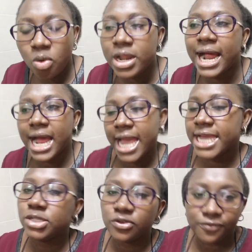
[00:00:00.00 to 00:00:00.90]
I
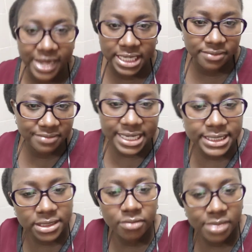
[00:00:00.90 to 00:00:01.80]
had to find
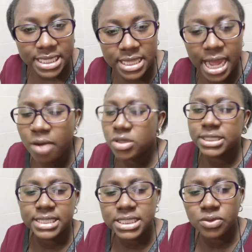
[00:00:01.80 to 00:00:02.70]
myself. By the way, I
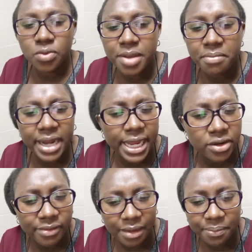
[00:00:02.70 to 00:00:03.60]
was this wimp
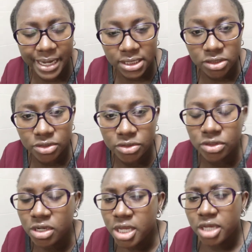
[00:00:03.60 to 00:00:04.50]
kind of a person,
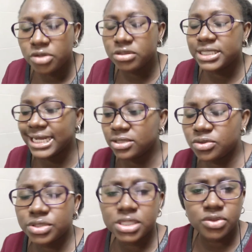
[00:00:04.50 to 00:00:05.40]
you just
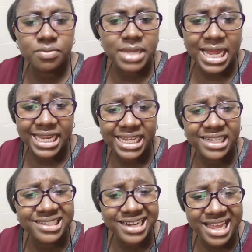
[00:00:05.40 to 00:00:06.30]
do shit to me and I
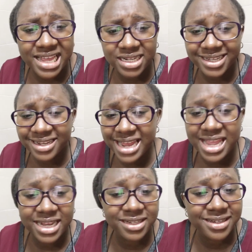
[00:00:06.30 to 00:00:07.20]
cry and cry
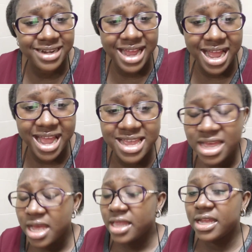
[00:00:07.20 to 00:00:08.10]
and cry.
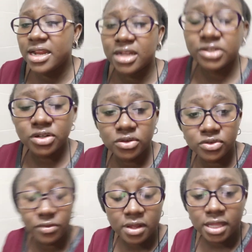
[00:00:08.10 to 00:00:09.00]
Then I'll talk
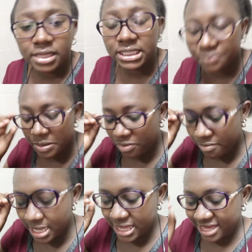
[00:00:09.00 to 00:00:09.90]
to these people.
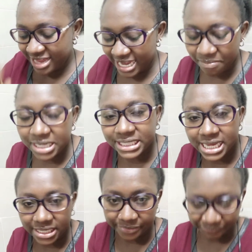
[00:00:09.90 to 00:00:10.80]
By the way, let me
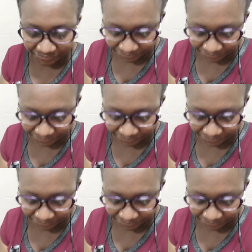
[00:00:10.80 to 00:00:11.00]
tell you,